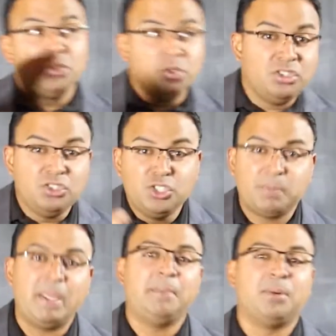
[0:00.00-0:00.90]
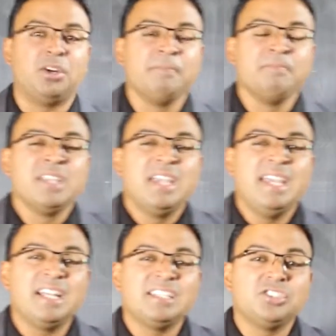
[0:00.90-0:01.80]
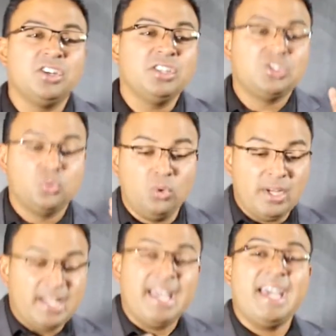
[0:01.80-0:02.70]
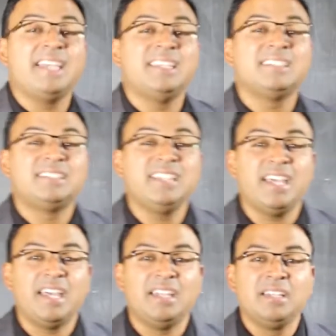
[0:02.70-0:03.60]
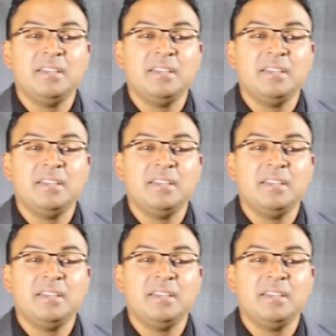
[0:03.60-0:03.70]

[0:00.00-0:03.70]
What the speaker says: through the newspaper and I saw this one ad that said,